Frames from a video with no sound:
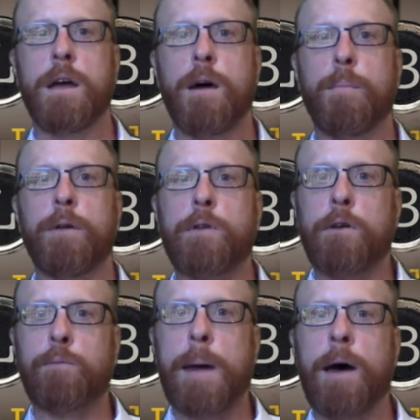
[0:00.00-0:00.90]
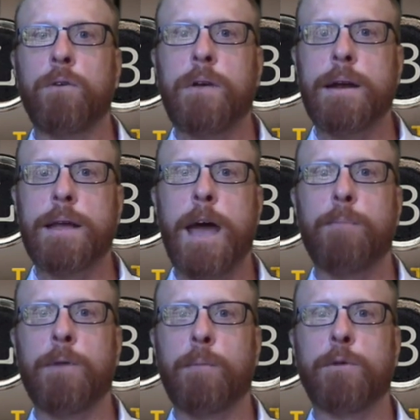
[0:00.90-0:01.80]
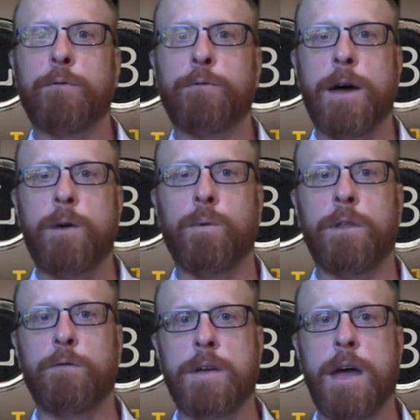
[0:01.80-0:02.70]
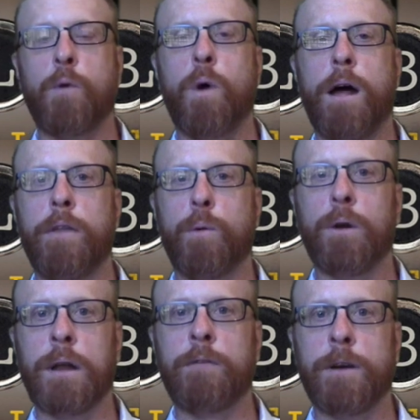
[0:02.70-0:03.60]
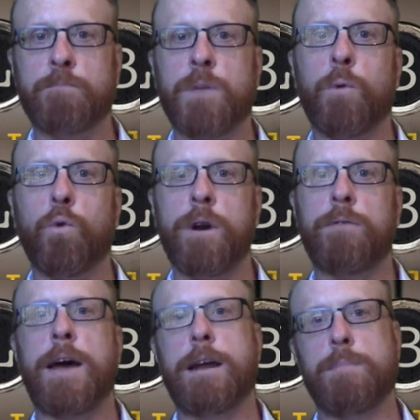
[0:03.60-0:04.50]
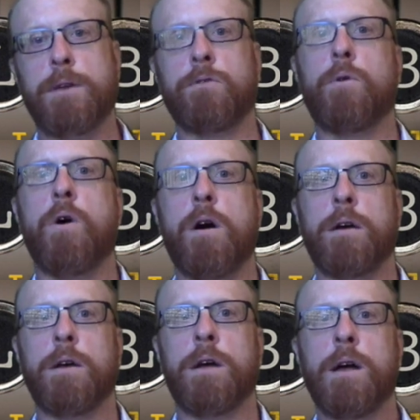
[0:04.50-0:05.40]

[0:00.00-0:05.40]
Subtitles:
But if their spouse had kept up the fight with the VA while they were living, it wouldn't have had to be so hard.